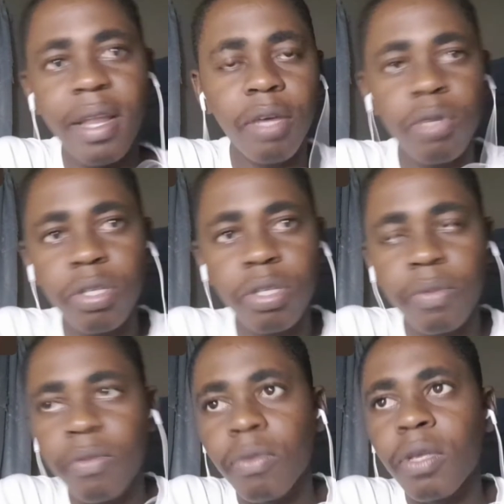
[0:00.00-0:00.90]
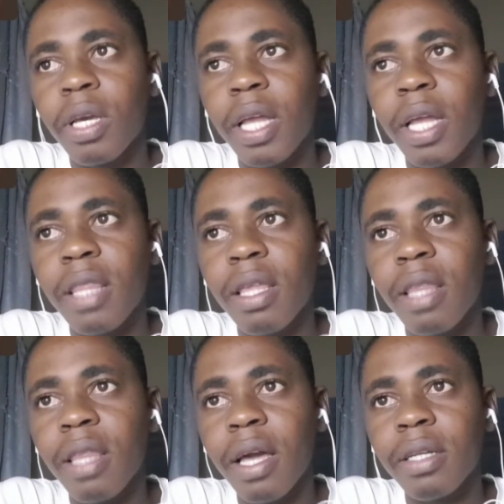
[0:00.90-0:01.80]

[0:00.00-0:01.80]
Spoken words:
language. And I think that